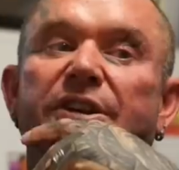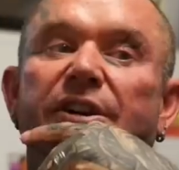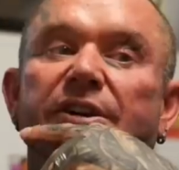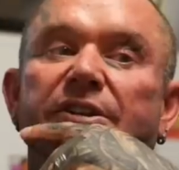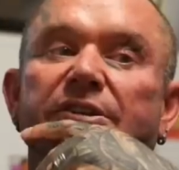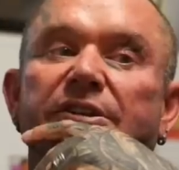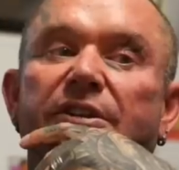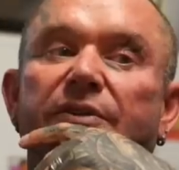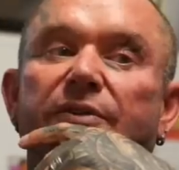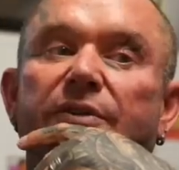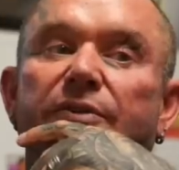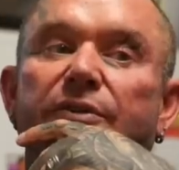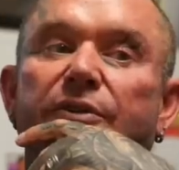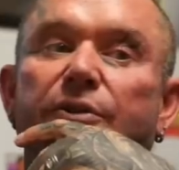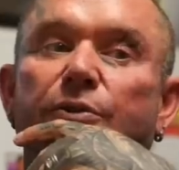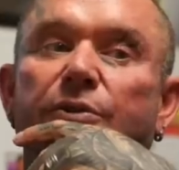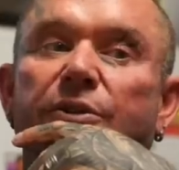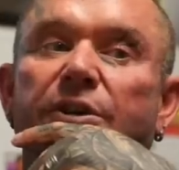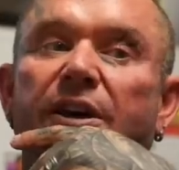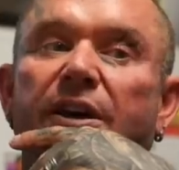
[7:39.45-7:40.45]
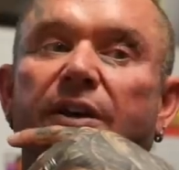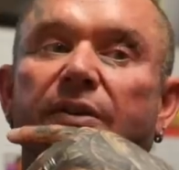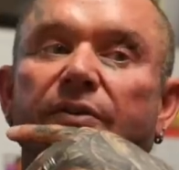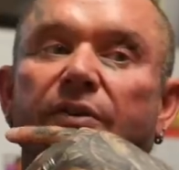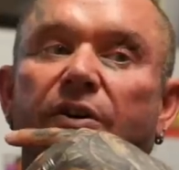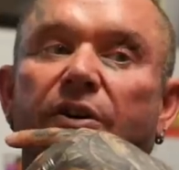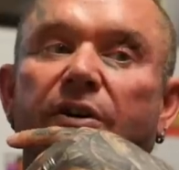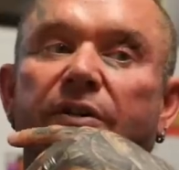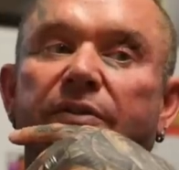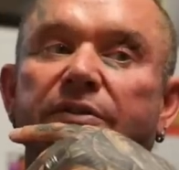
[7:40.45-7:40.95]
Like I said, even if you took the
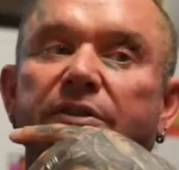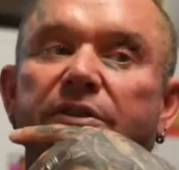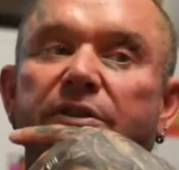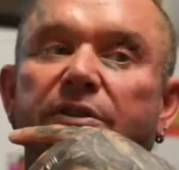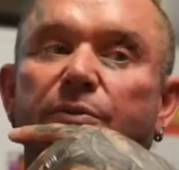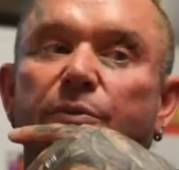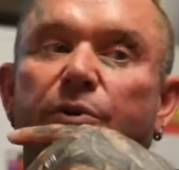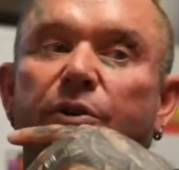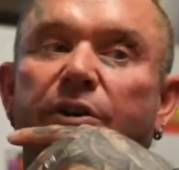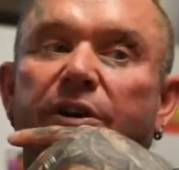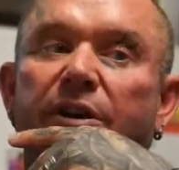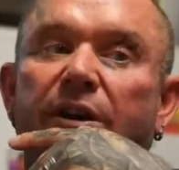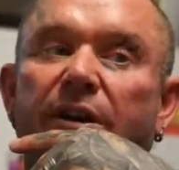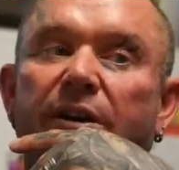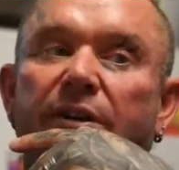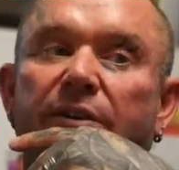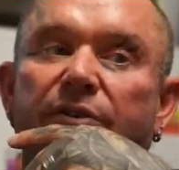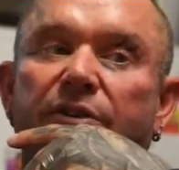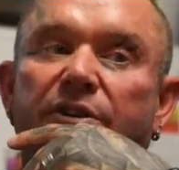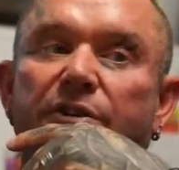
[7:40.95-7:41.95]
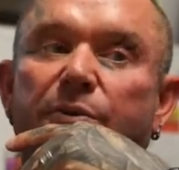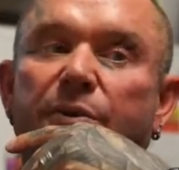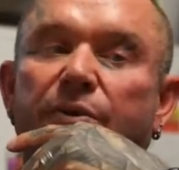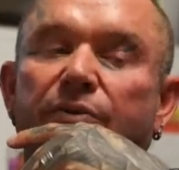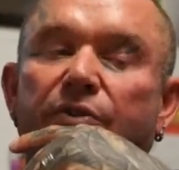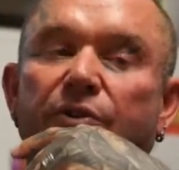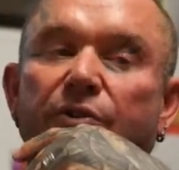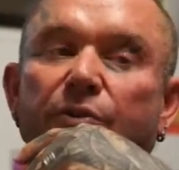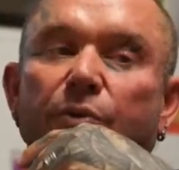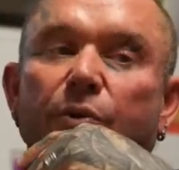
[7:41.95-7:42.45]
A5 and didn't work out, if you just went
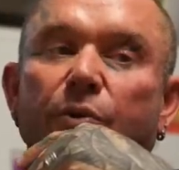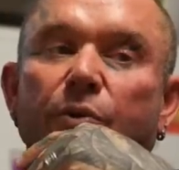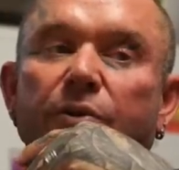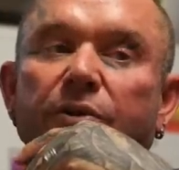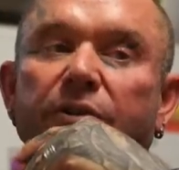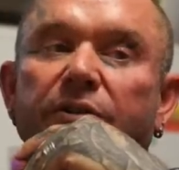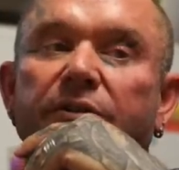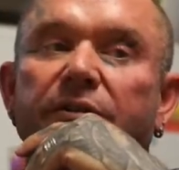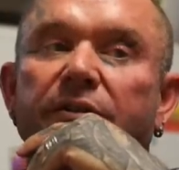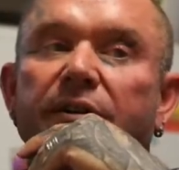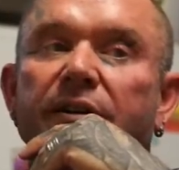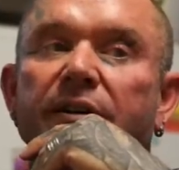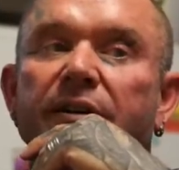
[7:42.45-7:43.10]
for a walk and